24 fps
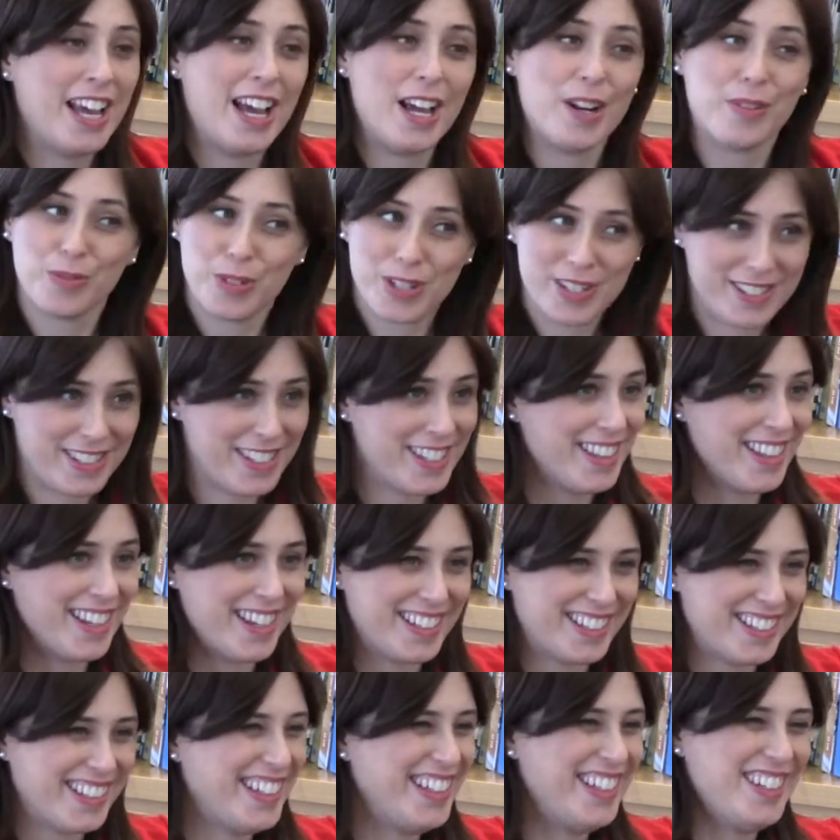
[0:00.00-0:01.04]
And we see
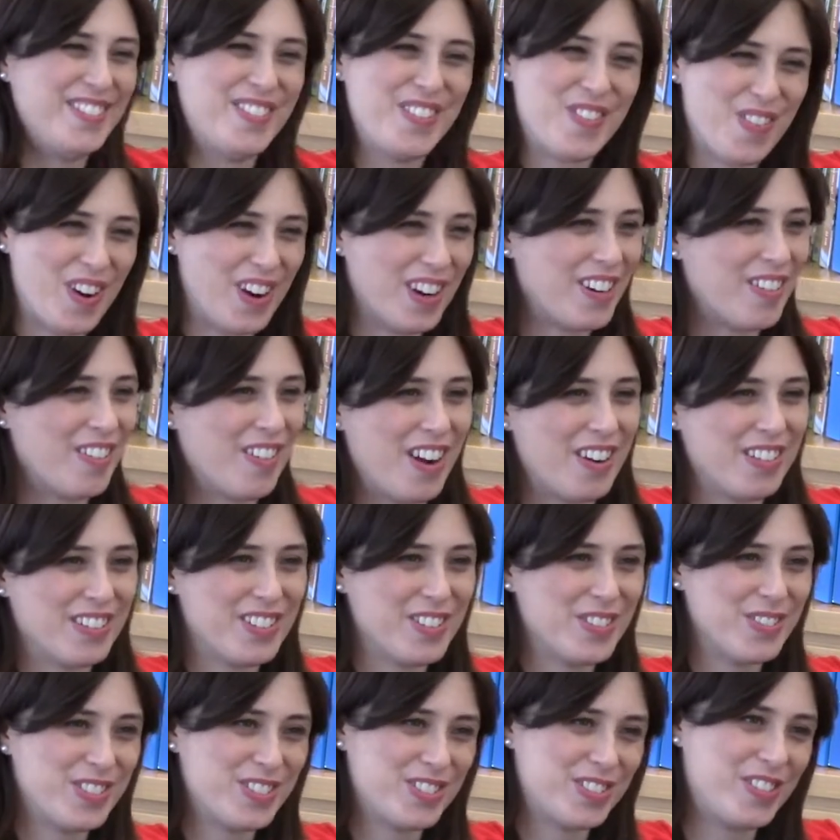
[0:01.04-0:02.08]
that. We walk around
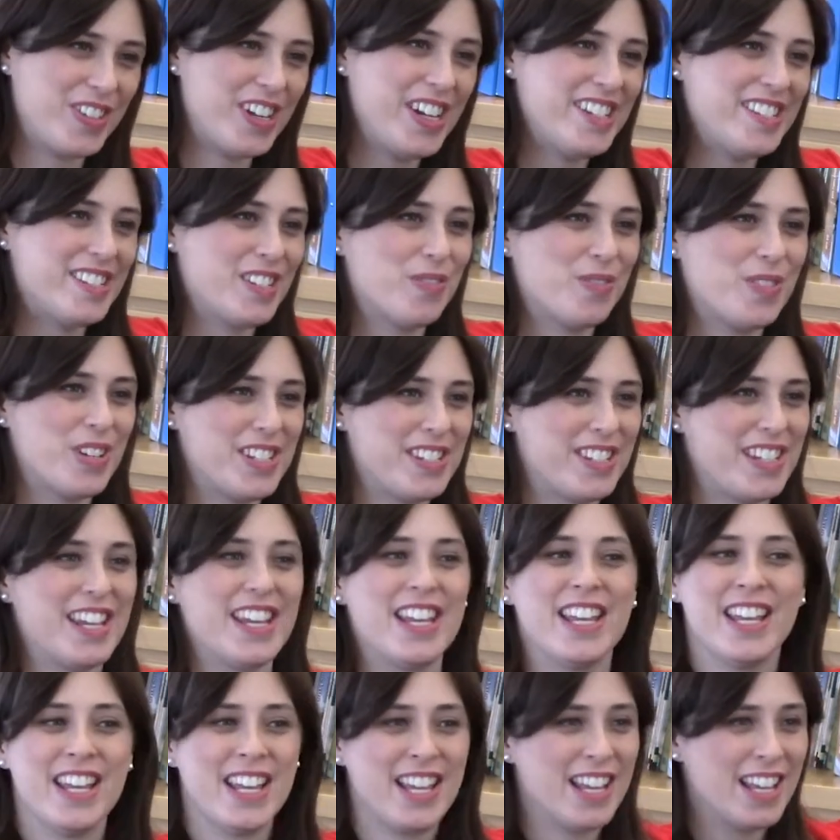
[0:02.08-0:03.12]
those streets and we see